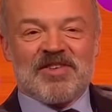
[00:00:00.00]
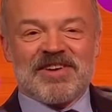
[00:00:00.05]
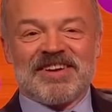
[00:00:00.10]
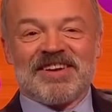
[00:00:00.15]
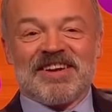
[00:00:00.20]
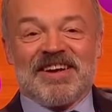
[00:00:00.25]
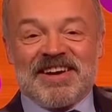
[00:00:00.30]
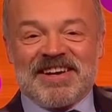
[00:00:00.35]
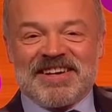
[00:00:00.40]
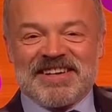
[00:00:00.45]

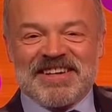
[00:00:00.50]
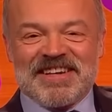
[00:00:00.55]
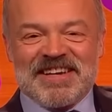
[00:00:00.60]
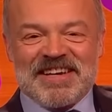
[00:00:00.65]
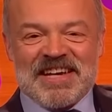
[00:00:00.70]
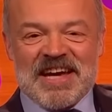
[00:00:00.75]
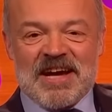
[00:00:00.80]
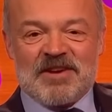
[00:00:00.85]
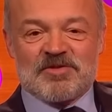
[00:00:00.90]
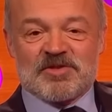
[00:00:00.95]
Unlikely
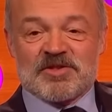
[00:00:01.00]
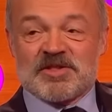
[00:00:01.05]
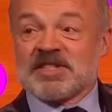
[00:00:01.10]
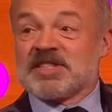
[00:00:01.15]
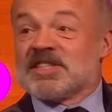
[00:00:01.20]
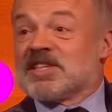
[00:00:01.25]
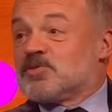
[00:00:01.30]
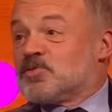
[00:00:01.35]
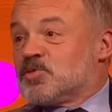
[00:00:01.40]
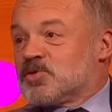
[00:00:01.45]
encounters,
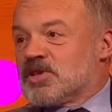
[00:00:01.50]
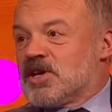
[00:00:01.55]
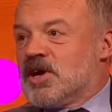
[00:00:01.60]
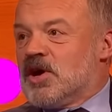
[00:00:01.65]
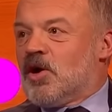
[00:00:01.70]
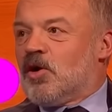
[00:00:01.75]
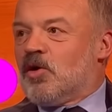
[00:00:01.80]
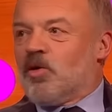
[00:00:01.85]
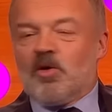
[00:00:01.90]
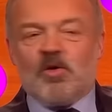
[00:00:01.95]
because this was
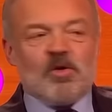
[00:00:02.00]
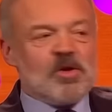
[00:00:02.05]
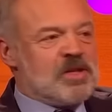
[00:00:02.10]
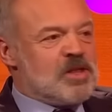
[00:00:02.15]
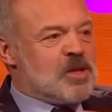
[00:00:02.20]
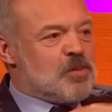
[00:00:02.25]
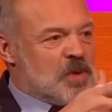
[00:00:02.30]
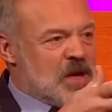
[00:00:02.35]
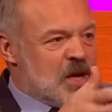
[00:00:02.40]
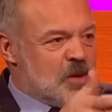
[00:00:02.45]
all
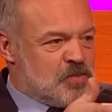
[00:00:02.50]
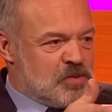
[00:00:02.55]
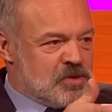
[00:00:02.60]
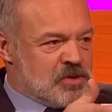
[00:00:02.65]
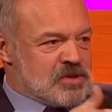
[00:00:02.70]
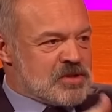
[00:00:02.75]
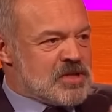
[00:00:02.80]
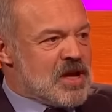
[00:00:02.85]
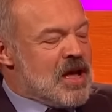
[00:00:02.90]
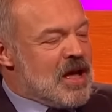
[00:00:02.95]
in the
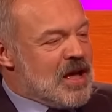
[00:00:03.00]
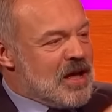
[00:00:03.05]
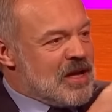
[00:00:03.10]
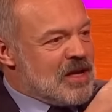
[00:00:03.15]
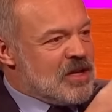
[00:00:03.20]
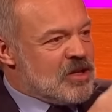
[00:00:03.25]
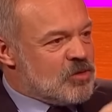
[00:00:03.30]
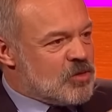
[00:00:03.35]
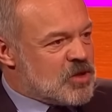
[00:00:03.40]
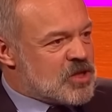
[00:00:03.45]
papers.
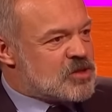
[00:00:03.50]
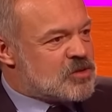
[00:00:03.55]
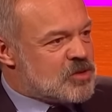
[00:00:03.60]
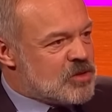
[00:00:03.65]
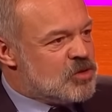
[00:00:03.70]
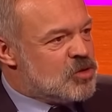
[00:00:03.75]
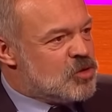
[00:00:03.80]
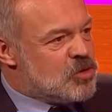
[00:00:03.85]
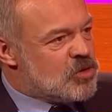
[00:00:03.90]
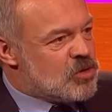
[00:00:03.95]
Because
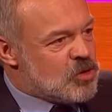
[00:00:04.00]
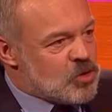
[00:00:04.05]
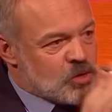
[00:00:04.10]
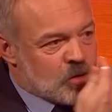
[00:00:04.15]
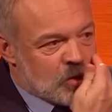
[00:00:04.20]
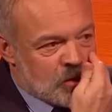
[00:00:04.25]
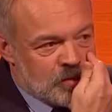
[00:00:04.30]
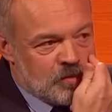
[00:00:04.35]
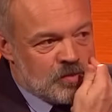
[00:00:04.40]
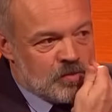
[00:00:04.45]

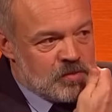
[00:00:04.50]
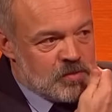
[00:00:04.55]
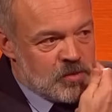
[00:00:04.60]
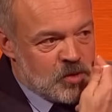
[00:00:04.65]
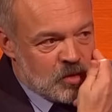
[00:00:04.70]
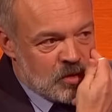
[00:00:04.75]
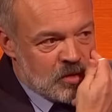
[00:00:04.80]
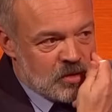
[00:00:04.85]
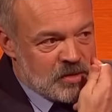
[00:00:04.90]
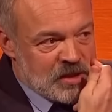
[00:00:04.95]
your
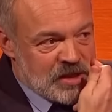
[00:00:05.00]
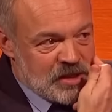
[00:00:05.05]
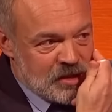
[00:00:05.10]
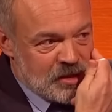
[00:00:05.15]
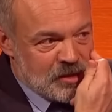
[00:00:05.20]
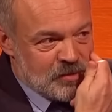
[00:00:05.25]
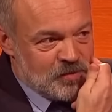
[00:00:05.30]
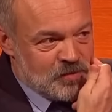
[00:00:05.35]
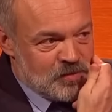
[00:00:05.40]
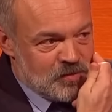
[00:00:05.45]

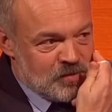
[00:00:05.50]
little